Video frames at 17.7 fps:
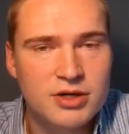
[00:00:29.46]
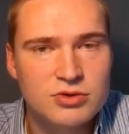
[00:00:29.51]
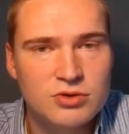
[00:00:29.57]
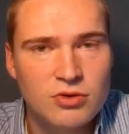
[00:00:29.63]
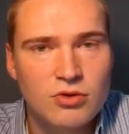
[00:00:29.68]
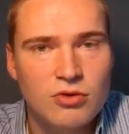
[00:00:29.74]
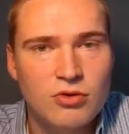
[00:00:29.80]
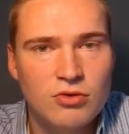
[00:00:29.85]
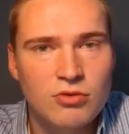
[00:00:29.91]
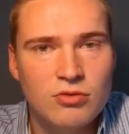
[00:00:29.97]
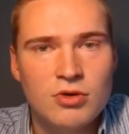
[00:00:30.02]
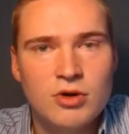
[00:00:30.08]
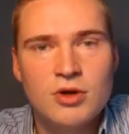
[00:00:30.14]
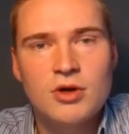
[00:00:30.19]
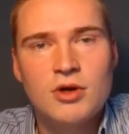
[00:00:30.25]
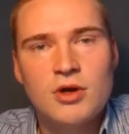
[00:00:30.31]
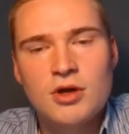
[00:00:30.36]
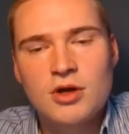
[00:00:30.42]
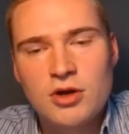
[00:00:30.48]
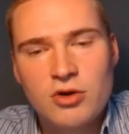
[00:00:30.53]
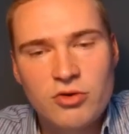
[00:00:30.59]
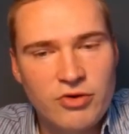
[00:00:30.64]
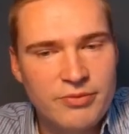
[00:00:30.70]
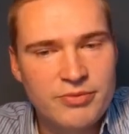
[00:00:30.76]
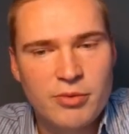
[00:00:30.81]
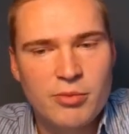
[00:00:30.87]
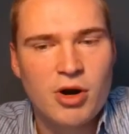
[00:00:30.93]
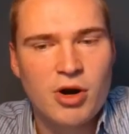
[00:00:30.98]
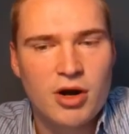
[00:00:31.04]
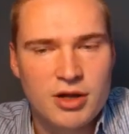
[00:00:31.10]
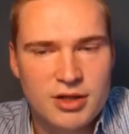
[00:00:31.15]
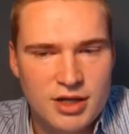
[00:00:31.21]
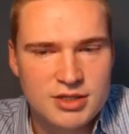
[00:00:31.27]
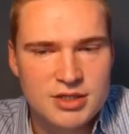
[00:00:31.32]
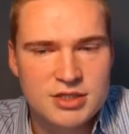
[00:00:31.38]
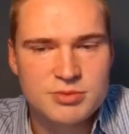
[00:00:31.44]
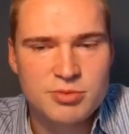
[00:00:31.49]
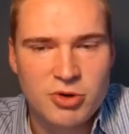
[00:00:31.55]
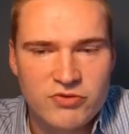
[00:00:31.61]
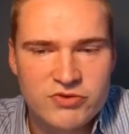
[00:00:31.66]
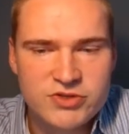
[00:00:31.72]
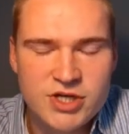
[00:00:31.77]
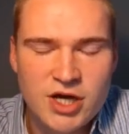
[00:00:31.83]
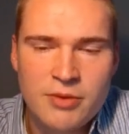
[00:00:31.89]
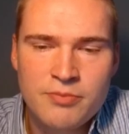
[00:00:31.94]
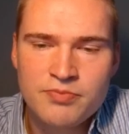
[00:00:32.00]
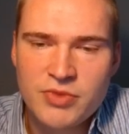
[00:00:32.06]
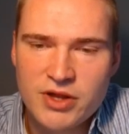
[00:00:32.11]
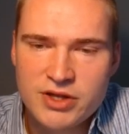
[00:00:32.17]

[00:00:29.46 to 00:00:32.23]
the whole crypto market at this point of time.